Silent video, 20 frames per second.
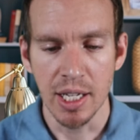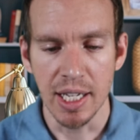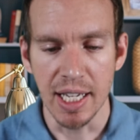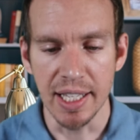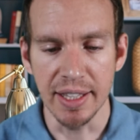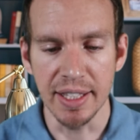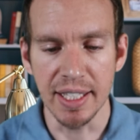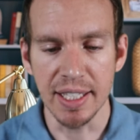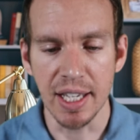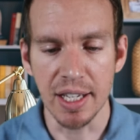
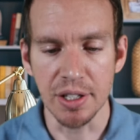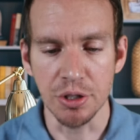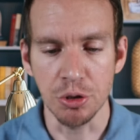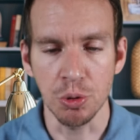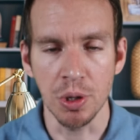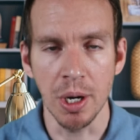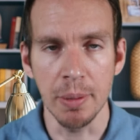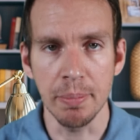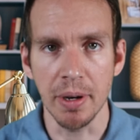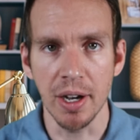in the
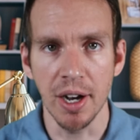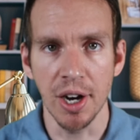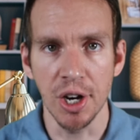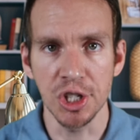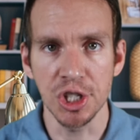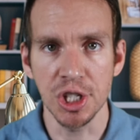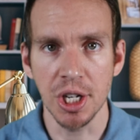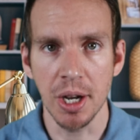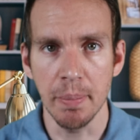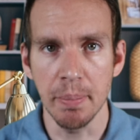Trump
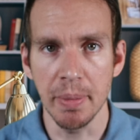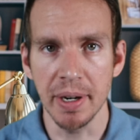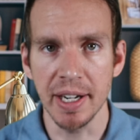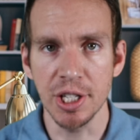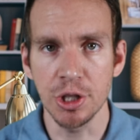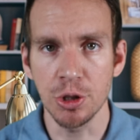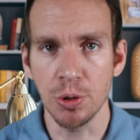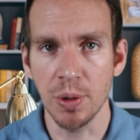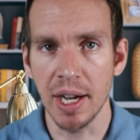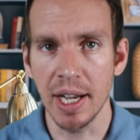hush
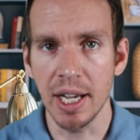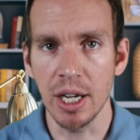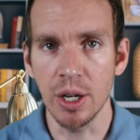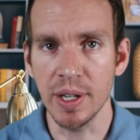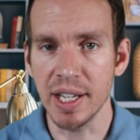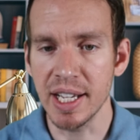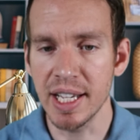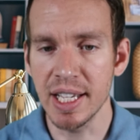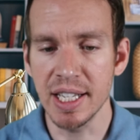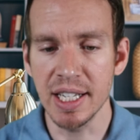money
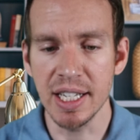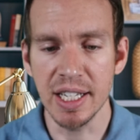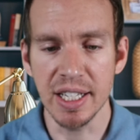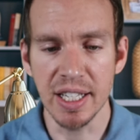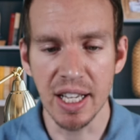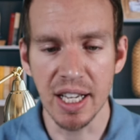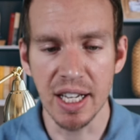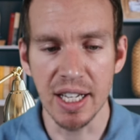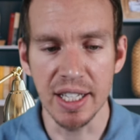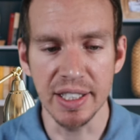trial in
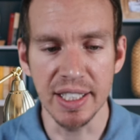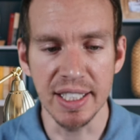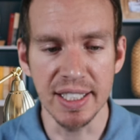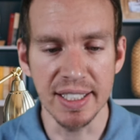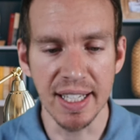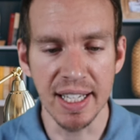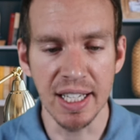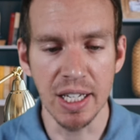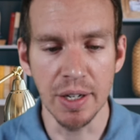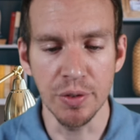the
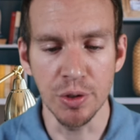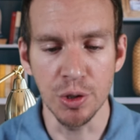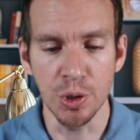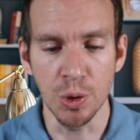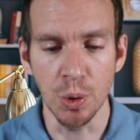state of New